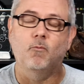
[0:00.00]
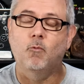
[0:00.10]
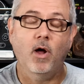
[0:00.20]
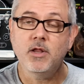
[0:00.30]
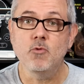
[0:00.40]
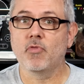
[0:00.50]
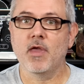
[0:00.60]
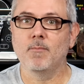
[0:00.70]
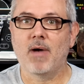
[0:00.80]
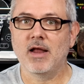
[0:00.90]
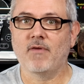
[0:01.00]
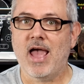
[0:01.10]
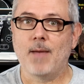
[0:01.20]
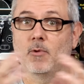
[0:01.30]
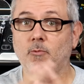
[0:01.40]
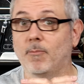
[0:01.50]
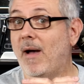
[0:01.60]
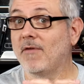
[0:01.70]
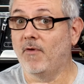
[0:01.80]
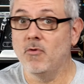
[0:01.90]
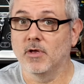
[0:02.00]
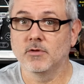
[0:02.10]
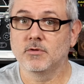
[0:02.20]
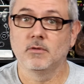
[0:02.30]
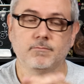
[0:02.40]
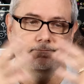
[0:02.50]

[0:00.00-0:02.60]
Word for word: what you think might have happened with my focus,